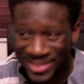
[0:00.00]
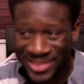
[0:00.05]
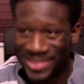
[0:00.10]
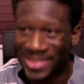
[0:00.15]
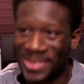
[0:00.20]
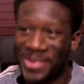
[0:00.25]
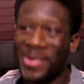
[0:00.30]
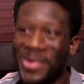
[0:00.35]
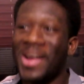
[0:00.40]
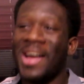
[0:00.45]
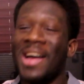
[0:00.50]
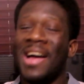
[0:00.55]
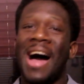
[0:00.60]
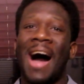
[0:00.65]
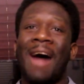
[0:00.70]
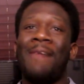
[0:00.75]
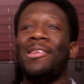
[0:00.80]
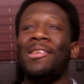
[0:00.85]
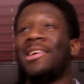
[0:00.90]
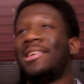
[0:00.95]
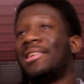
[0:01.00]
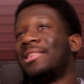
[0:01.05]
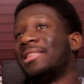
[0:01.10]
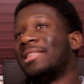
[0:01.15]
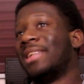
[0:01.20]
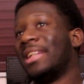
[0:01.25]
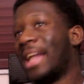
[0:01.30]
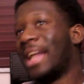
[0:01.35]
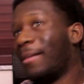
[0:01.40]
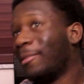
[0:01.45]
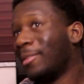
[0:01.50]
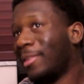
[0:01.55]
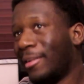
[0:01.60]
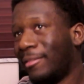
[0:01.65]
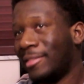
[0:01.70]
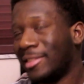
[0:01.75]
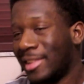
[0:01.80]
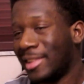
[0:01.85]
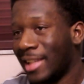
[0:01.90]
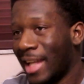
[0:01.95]
So I would
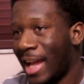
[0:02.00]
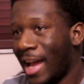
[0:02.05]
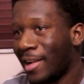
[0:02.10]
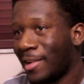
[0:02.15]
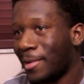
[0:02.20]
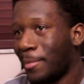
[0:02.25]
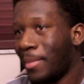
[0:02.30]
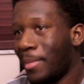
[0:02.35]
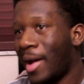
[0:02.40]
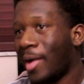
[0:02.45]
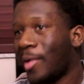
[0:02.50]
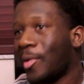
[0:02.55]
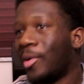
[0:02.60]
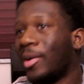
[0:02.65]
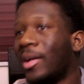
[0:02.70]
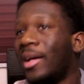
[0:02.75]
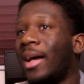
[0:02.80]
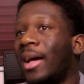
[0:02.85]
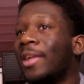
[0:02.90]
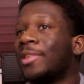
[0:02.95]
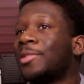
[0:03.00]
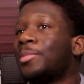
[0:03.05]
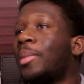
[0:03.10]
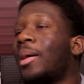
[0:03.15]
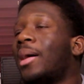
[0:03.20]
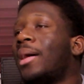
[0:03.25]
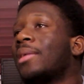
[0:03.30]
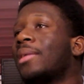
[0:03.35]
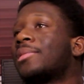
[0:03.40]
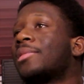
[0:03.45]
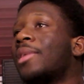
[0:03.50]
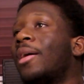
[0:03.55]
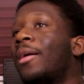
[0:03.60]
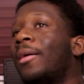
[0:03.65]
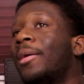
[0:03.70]
love to see that come back on the Xbox.